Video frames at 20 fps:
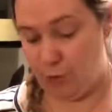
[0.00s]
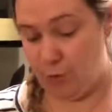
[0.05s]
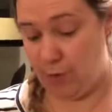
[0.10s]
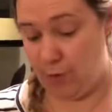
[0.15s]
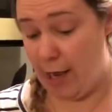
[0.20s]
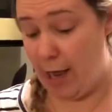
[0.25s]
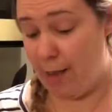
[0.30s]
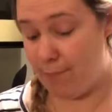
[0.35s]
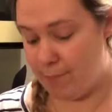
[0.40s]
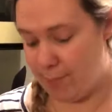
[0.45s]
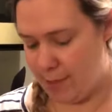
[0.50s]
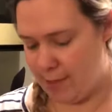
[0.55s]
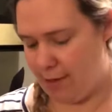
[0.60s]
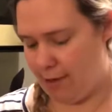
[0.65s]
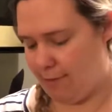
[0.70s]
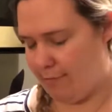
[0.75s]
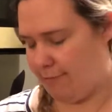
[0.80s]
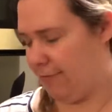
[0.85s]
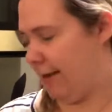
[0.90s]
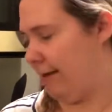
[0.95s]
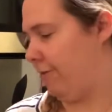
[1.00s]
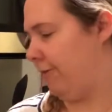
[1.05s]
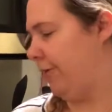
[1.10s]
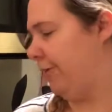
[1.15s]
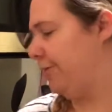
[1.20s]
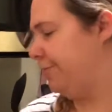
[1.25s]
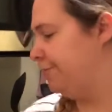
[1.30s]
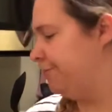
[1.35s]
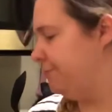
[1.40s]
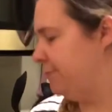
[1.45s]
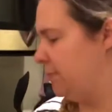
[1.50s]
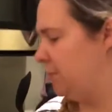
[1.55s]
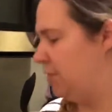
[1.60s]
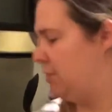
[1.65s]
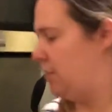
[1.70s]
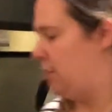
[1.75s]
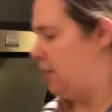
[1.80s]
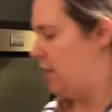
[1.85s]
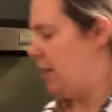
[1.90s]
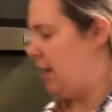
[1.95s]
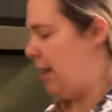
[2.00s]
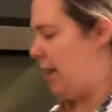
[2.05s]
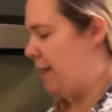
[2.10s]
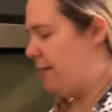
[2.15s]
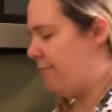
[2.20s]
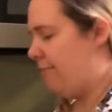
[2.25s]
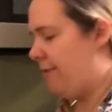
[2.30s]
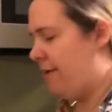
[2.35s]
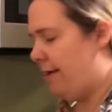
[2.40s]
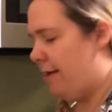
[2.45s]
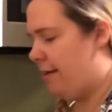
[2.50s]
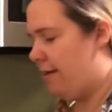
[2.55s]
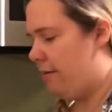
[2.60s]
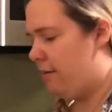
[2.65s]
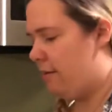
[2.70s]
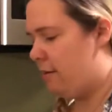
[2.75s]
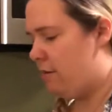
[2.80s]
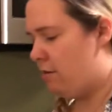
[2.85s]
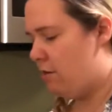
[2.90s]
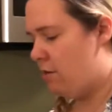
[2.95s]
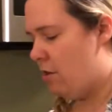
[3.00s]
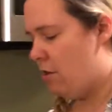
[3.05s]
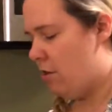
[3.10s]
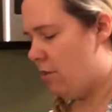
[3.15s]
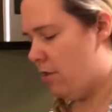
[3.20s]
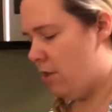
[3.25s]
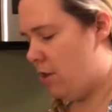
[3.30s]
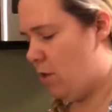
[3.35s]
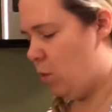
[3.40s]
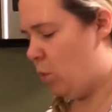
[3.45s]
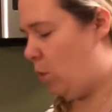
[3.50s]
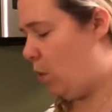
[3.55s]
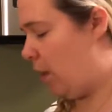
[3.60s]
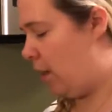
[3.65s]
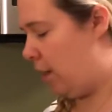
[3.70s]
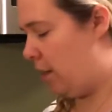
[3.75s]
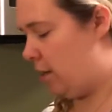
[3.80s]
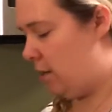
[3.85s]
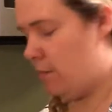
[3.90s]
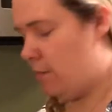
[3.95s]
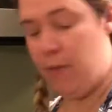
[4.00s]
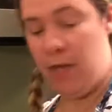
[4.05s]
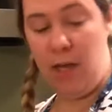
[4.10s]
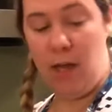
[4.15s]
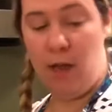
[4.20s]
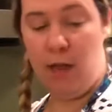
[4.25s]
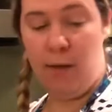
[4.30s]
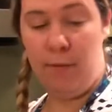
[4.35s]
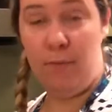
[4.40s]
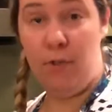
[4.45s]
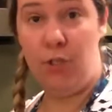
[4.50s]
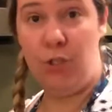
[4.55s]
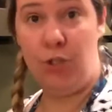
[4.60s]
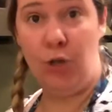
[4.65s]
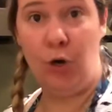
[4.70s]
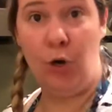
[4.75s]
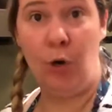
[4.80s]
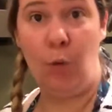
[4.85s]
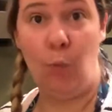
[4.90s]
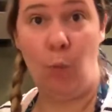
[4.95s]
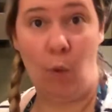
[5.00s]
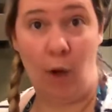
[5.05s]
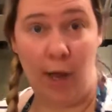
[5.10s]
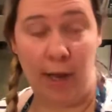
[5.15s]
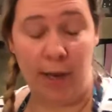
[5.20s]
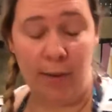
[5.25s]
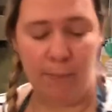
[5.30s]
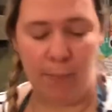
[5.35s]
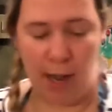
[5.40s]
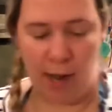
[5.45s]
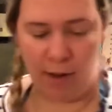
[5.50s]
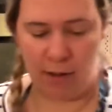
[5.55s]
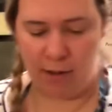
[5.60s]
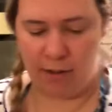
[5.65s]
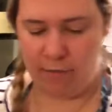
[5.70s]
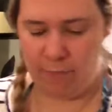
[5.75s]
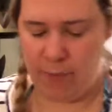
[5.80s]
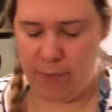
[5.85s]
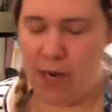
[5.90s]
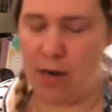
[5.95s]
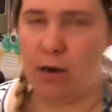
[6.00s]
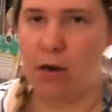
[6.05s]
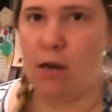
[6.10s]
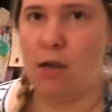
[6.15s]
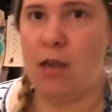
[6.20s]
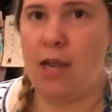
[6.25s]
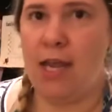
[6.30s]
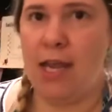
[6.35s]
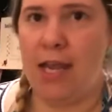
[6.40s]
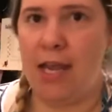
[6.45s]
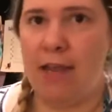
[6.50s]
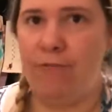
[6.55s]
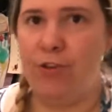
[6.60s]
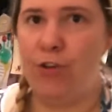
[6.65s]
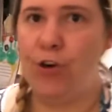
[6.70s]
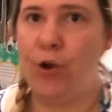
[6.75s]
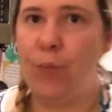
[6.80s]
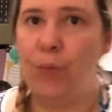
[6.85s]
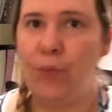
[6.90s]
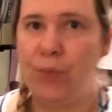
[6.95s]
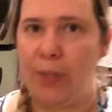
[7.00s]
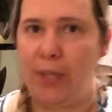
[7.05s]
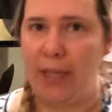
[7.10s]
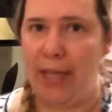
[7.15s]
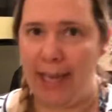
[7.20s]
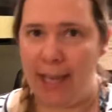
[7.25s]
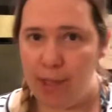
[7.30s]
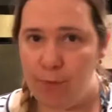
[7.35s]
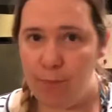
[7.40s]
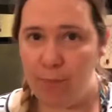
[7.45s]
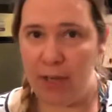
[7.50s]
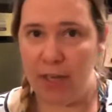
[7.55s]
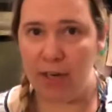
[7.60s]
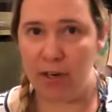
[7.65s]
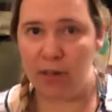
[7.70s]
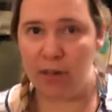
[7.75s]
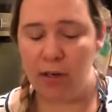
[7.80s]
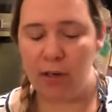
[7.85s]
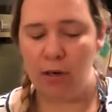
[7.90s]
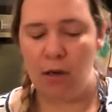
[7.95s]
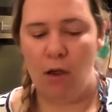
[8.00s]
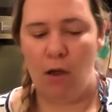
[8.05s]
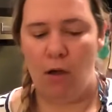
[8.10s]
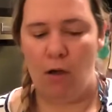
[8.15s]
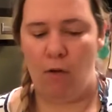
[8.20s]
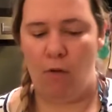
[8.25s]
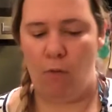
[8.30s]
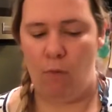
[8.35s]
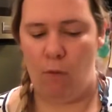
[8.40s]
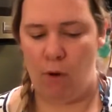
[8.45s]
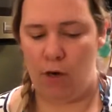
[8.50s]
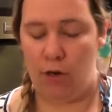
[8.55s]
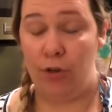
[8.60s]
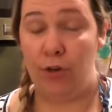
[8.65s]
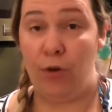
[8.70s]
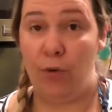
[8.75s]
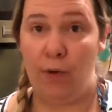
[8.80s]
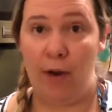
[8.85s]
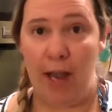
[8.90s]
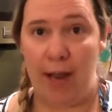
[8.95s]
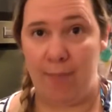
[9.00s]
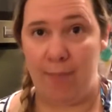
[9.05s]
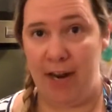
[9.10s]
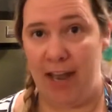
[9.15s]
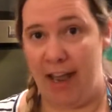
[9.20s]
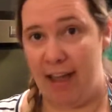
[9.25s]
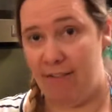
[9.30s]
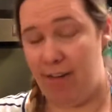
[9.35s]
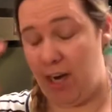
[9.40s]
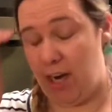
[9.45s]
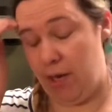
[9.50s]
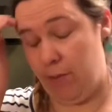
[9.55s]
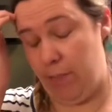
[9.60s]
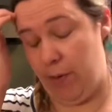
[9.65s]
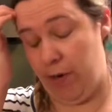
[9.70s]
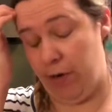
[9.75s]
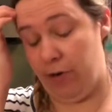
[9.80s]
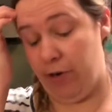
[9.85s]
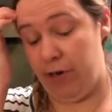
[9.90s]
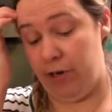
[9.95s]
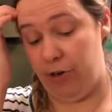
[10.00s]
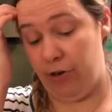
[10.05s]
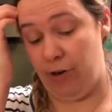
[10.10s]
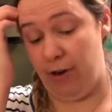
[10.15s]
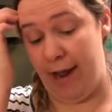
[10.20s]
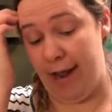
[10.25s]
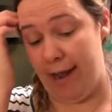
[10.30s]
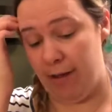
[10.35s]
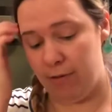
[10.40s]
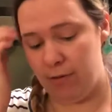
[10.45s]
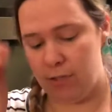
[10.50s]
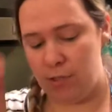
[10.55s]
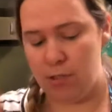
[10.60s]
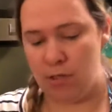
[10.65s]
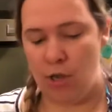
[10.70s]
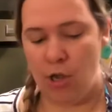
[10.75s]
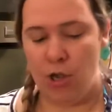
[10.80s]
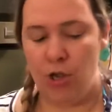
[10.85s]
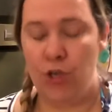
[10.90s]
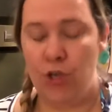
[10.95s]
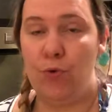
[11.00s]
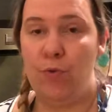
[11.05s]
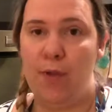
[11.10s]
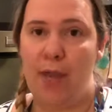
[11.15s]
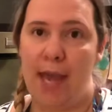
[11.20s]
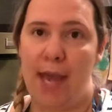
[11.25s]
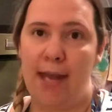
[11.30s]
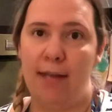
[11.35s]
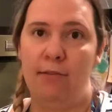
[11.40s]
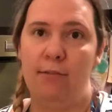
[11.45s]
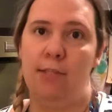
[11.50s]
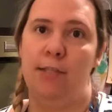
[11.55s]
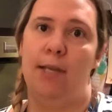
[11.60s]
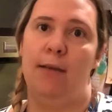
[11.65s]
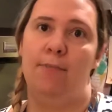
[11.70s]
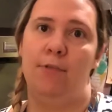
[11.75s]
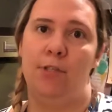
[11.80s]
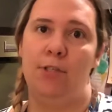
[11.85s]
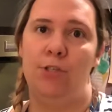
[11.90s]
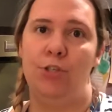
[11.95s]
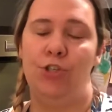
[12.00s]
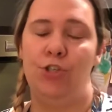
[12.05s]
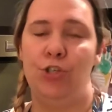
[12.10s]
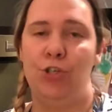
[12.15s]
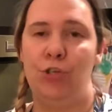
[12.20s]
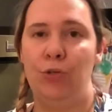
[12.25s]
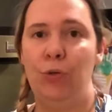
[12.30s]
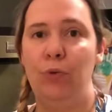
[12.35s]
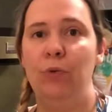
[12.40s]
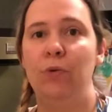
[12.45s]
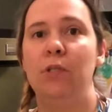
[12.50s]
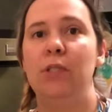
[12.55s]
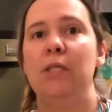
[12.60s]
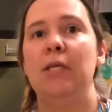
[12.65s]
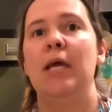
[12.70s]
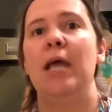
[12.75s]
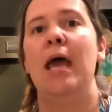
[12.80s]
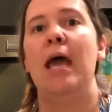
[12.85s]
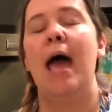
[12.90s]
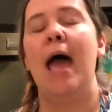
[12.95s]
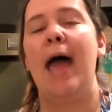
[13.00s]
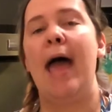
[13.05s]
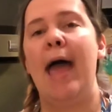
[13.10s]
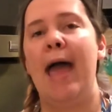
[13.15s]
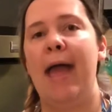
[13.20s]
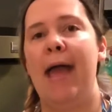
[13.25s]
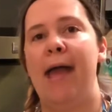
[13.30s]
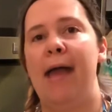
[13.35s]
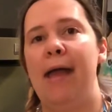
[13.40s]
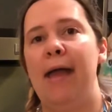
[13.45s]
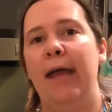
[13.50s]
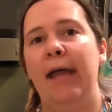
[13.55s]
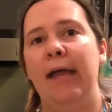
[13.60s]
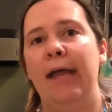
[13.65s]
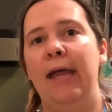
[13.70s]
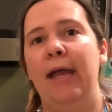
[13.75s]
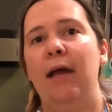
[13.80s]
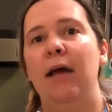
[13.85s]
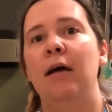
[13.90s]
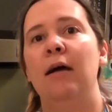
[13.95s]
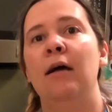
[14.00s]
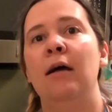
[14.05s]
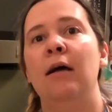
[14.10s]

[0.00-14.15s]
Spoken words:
cups of flour. And then the 1 becomes your 1 bottle of beer. If you don't like beer, or you don't happen to have any beer in your house, you can substitute a